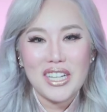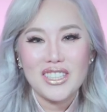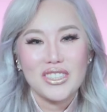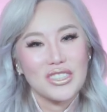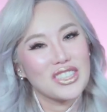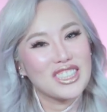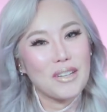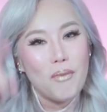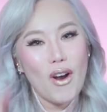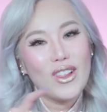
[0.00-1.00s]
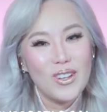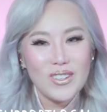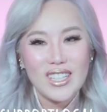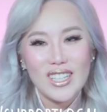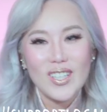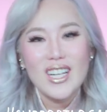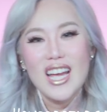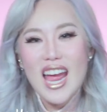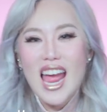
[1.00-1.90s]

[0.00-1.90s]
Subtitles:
because you should support local.